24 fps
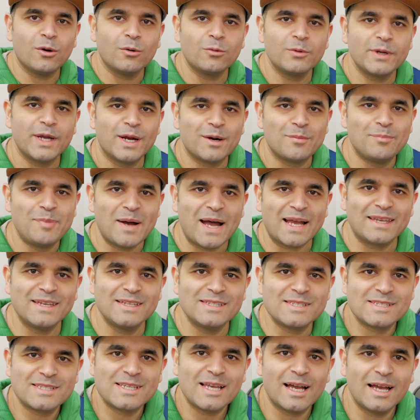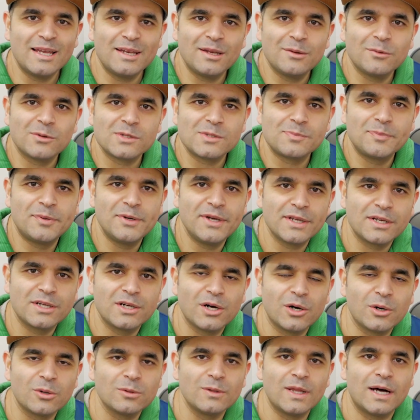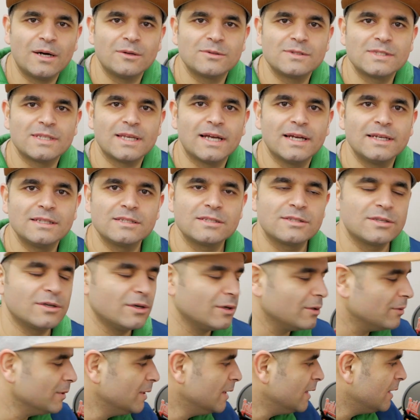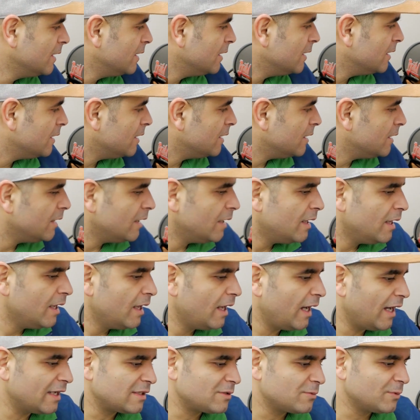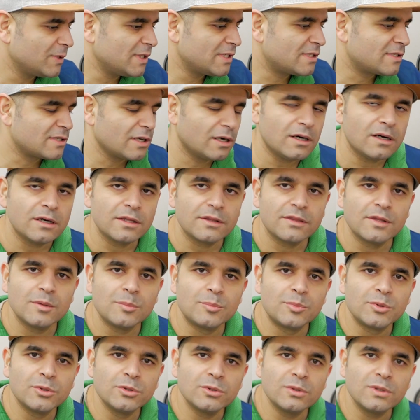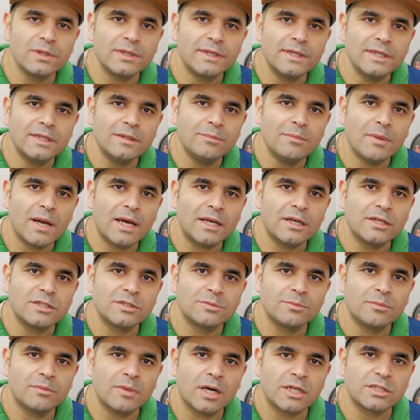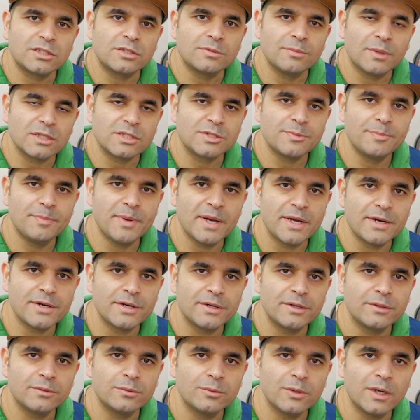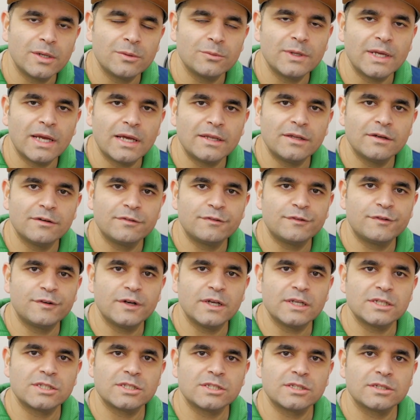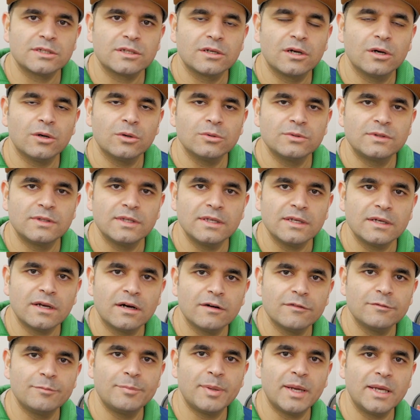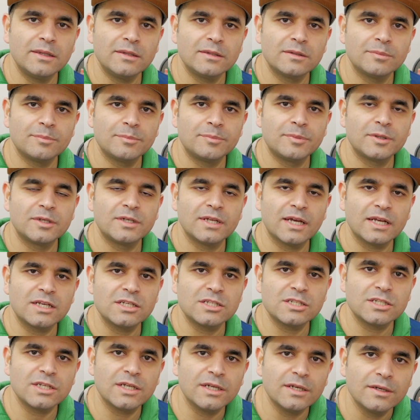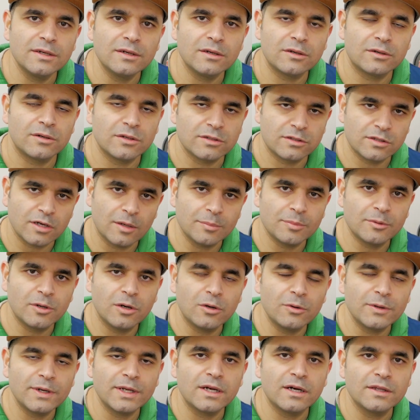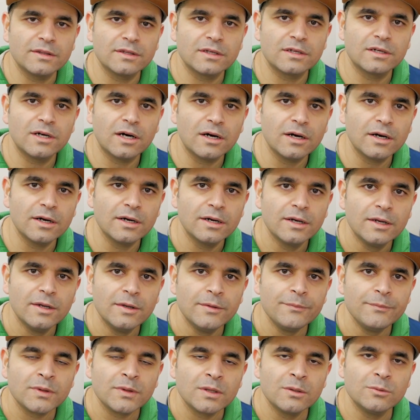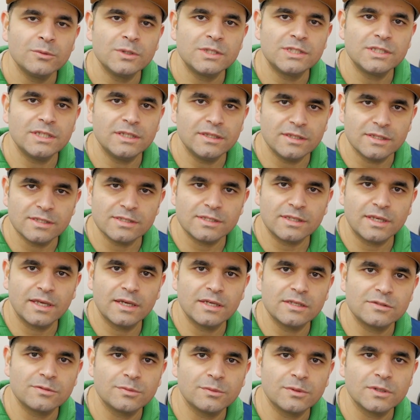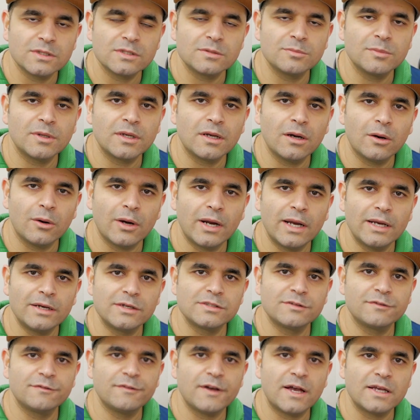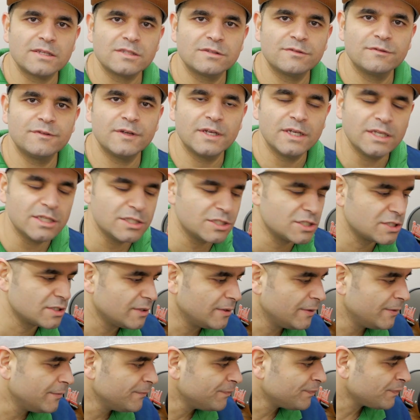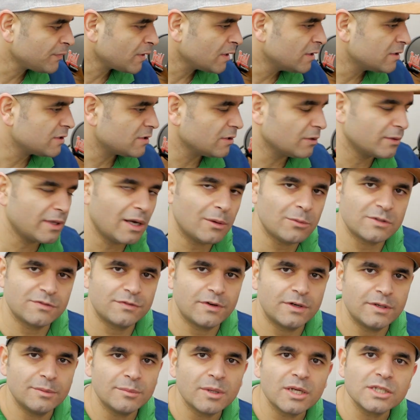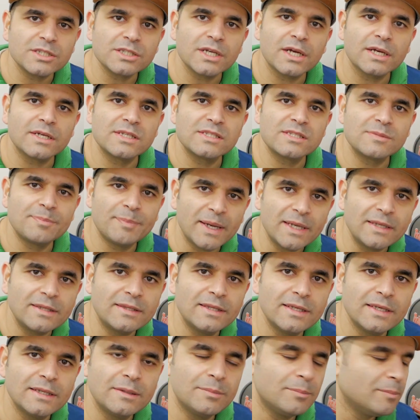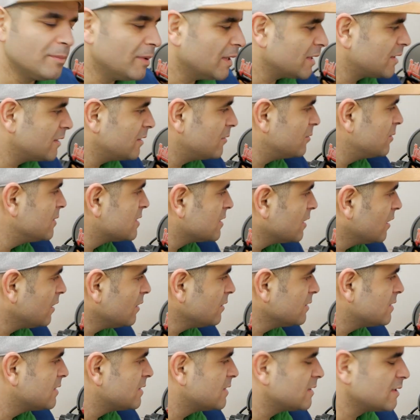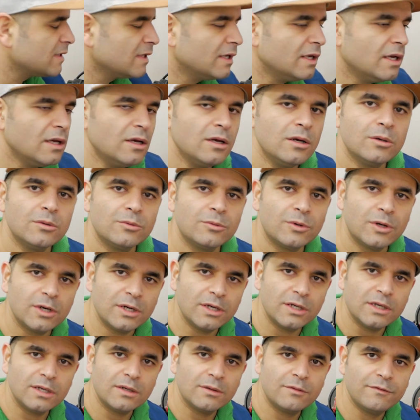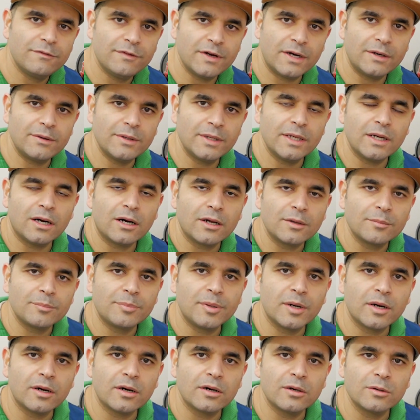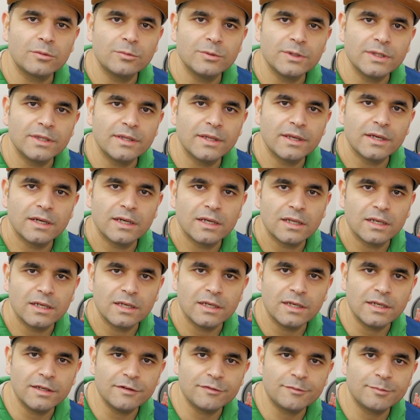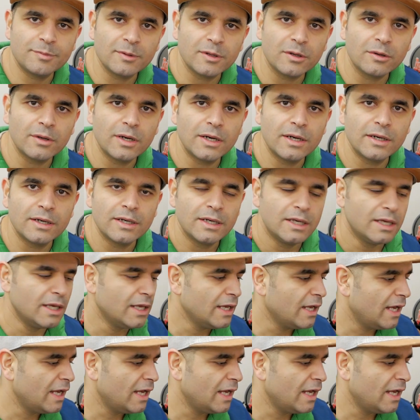So we are back inside. It was pretty cold outside. So as we saw, the Bruhl did manage much better when we had a fresh coating of paint protection or a top coating on the car, which in this case was Mcguire's fast finish. So that was very much expected, but the results were very on par with the leaf blower,